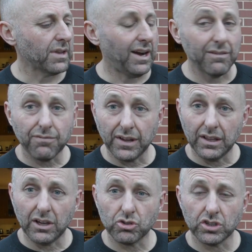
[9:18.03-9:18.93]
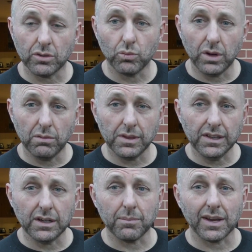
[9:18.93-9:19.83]
I feel I'll shoot well with
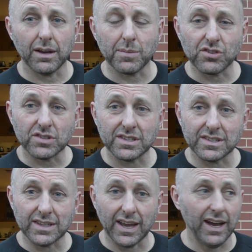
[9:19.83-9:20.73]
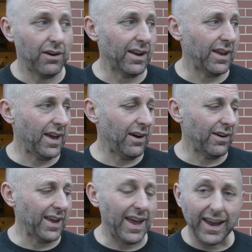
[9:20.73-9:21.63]
it. I'm going to be interested to see how
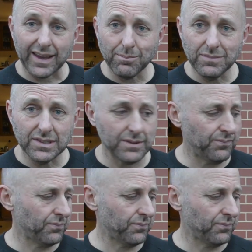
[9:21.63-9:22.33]
it aims.